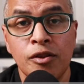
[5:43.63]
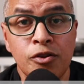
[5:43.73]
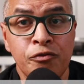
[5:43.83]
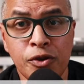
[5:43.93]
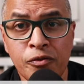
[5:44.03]
There
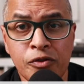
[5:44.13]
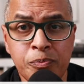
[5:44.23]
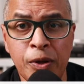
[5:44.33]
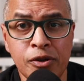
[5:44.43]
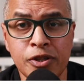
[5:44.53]
are a few different
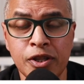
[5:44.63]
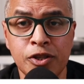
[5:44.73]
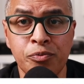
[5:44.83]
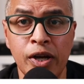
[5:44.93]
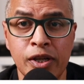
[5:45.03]
speakers in
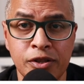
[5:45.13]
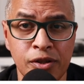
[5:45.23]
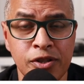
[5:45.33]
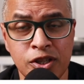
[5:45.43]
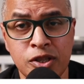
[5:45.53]
this range.
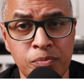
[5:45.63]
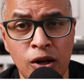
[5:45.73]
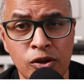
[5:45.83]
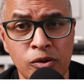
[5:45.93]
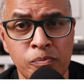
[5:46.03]
There's a
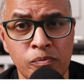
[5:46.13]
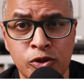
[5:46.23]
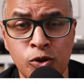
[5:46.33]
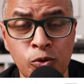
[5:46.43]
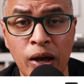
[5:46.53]
smaller
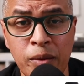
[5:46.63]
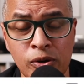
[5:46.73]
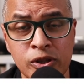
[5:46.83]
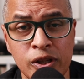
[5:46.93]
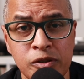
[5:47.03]
two-way
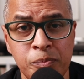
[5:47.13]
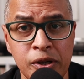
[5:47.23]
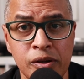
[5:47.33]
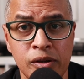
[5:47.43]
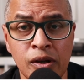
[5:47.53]
bookshelf
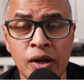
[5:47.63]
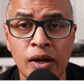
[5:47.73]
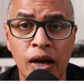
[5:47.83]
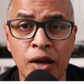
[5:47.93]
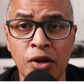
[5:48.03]
speaker,
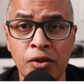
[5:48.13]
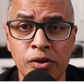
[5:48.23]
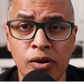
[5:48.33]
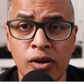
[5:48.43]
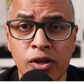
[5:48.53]
and then
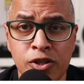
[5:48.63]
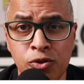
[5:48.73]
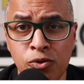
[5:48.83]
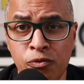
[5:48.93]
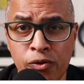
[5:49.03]
there are
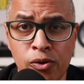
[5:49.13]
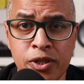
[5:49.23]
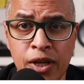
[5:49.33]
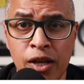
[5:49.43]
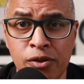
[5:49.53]
two floor
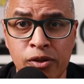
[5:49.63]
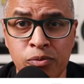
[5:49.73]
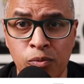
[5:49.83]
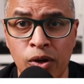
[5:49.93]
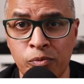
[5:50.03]

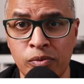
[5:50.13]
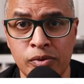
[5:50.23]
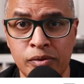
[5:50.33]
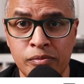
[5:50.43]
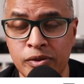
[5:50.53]
standers, one
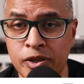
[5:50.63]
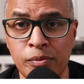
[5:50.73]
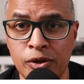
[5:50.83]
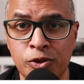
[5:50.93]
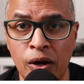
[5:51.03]
with
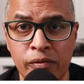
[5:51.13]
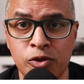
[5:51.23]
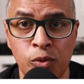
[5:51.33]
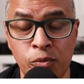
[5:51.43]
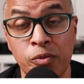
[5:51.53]
similar
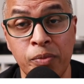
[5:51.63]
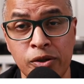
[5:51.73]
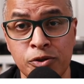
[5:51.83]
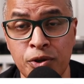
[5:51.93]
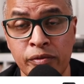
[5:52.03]
drivers, one with
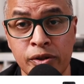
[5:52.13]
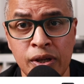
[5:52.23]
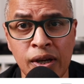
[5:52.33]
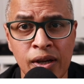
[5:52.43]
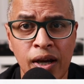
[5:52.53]
bigger drivers,
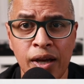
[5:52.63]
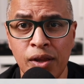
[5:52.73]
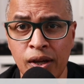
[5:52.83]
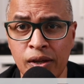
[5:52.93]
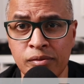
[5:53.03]
and
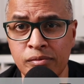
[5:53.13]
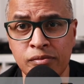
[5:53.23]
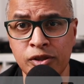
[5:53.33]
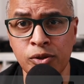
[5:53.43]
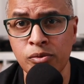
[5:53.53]
then
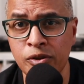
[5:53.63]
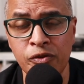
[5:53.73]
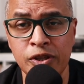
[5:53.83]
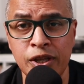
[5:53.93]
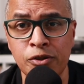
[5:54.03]
two
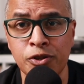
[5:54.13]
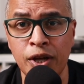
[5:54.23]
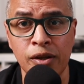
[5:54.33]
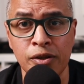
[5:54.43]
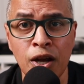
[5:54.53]
different center
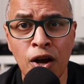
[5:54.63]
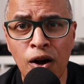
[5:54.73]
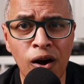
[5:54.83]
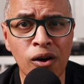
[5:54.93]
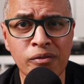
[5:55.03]
channels.
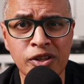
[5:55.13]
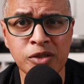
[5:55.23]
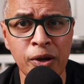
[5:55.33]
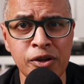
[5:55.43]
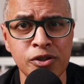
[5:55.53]
All of the
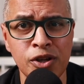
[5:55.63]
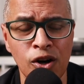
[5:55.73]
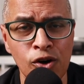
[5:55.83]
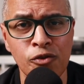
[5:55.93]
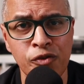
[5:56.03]
speakers
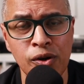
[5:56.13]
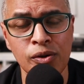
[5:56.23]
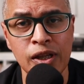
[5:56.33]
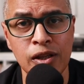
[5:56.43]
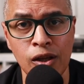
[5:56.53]
are
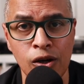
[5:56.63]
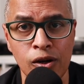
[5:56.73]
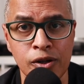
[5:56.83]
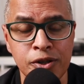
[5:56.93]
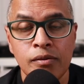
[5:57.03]
fairly
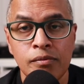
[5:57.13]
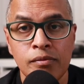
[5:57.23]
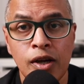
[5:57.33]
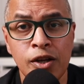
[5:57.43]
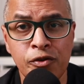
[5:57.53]
large,
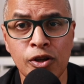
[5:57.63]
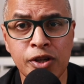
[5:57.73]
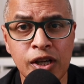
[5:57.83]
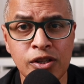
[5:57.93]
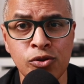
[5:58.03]
and if you're
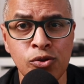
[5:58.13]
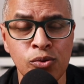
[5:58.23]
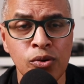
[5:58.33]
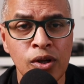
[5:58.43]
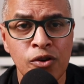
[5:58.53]
looking
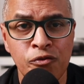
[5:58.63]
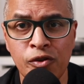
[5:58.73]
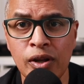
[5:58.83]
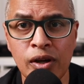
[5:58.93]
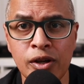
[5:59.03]
to
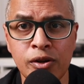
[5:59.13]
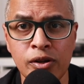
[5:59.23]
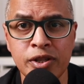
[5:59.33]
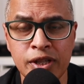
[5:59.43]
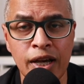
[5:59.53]
fill a
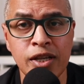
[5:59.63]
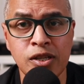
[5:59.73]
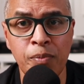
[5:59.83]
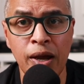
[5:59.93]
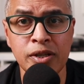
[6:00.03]
good size
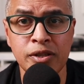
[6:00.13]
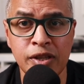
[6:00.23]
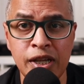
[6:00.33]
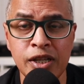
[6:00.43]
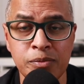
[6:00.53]
space,
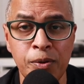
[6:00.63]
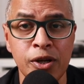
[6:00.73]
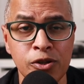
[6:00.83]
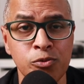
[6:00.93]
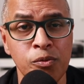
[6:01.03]
these
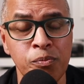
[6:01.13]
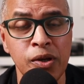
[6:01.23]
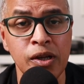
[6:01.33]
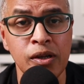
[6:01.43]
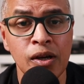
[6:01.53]
speakers would
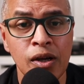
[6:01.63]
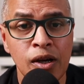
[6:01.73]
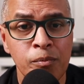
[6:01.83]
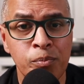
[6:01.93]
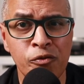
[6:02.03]
be
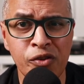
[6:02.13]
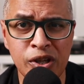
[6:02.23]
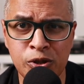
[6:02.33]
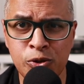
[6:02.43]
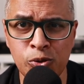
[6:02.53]

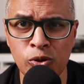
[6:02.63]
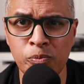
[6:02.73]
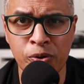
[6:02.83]
perfect dual